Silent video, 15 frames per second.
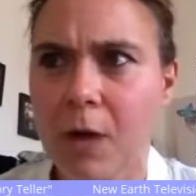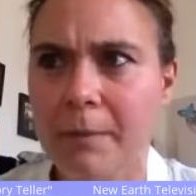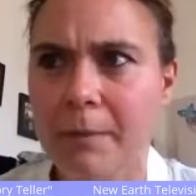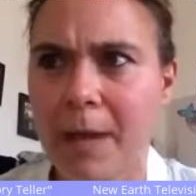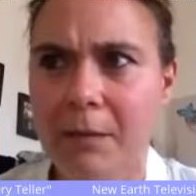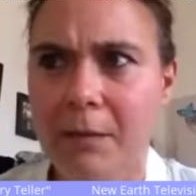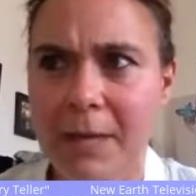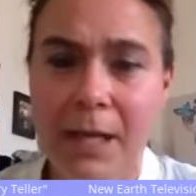I
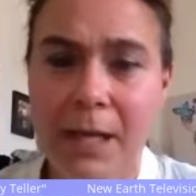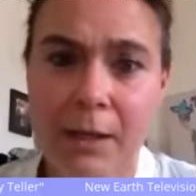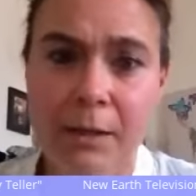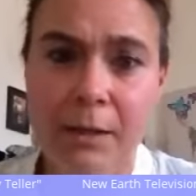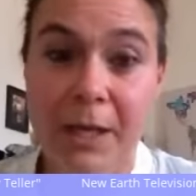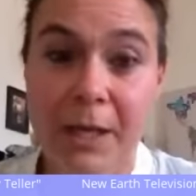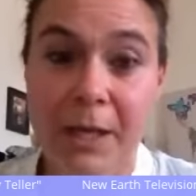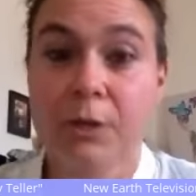mean, I mean
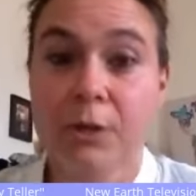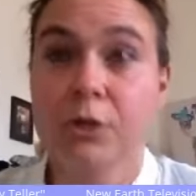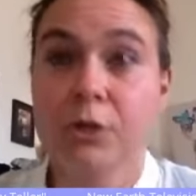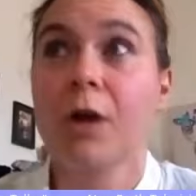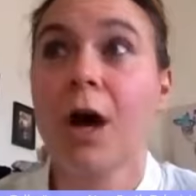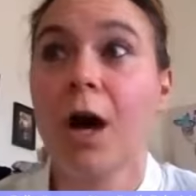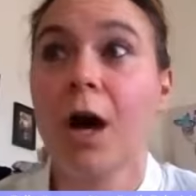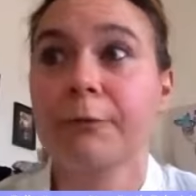being a
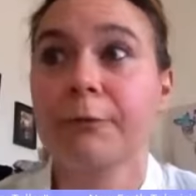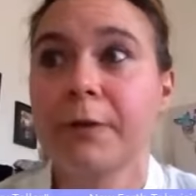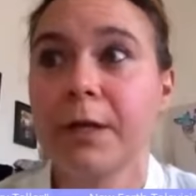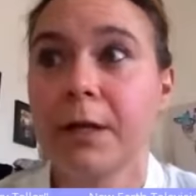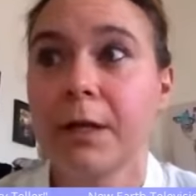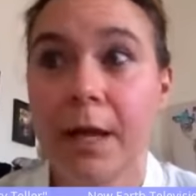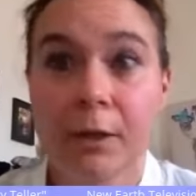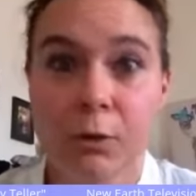giraffe
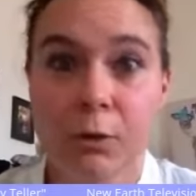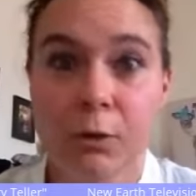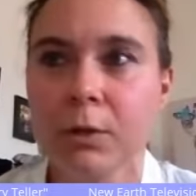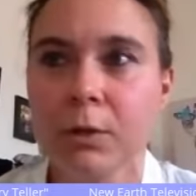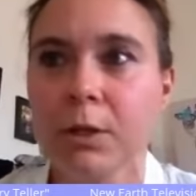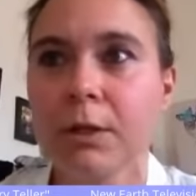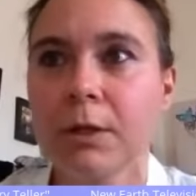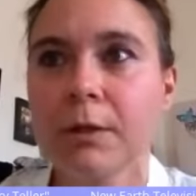and, and all.
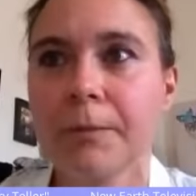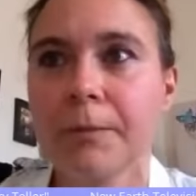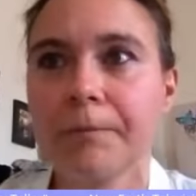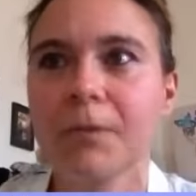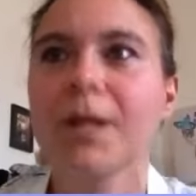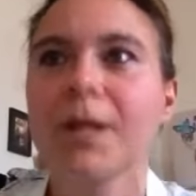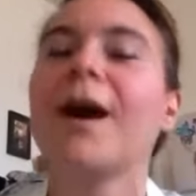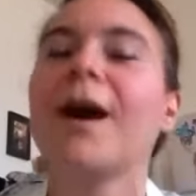
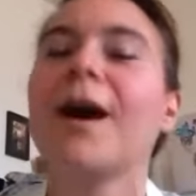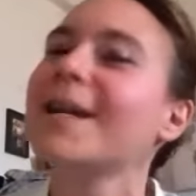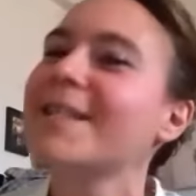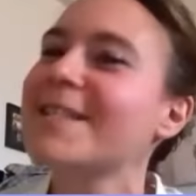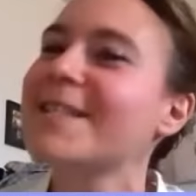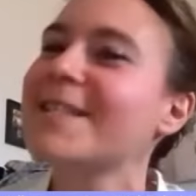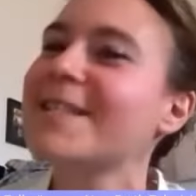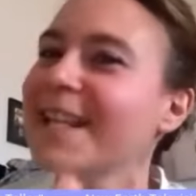Ah,
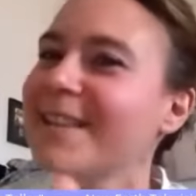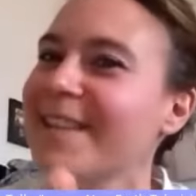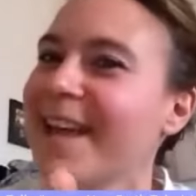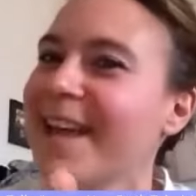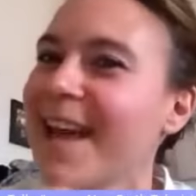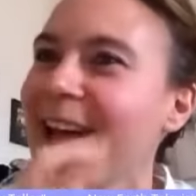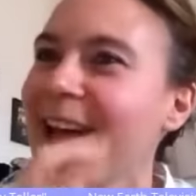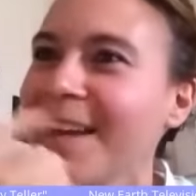see
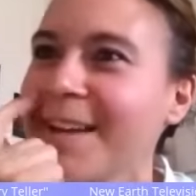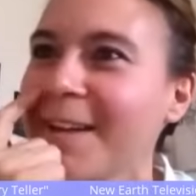there?